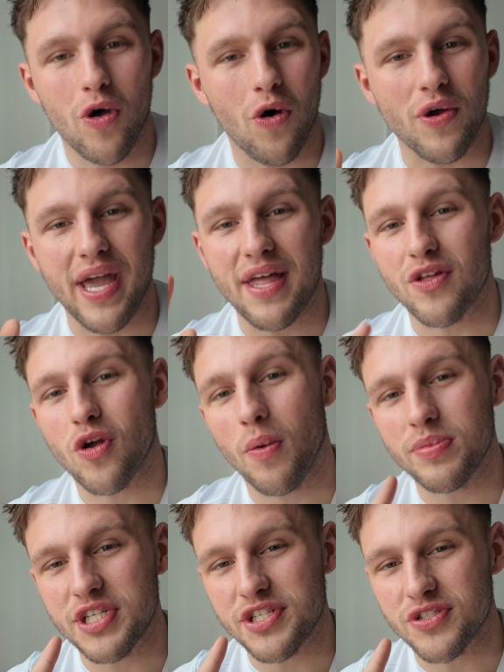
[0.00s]
or get in the
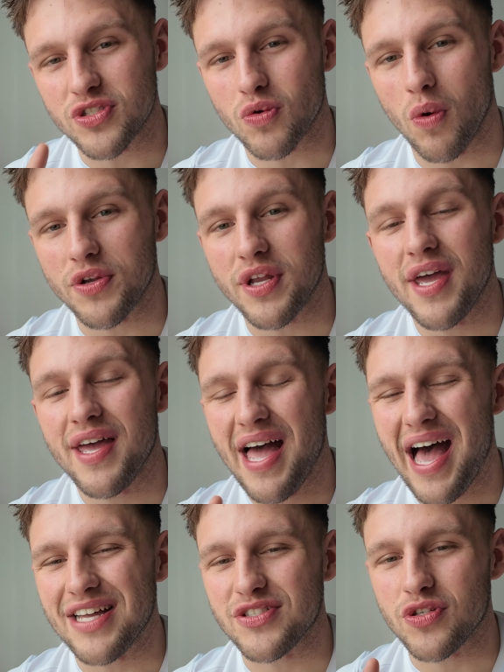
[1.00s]
competition squad
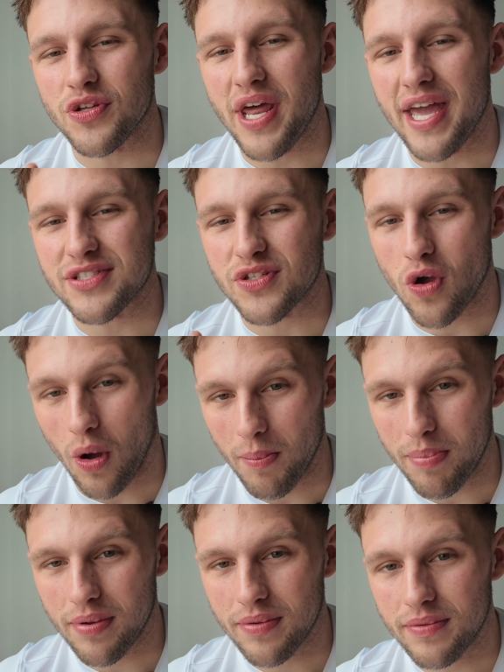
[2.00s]
at your next
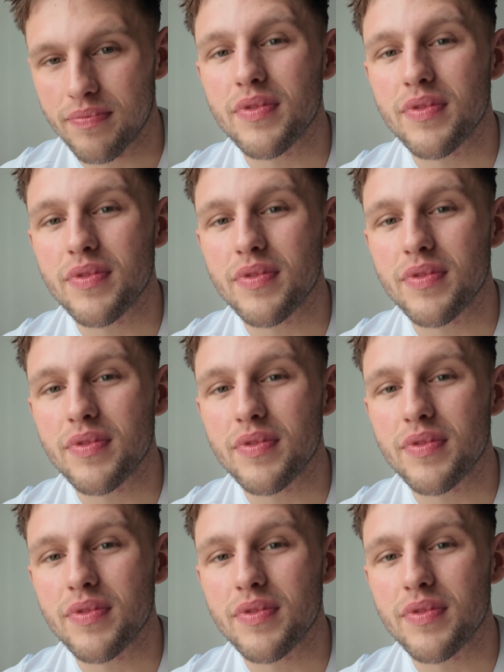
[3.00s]
comp.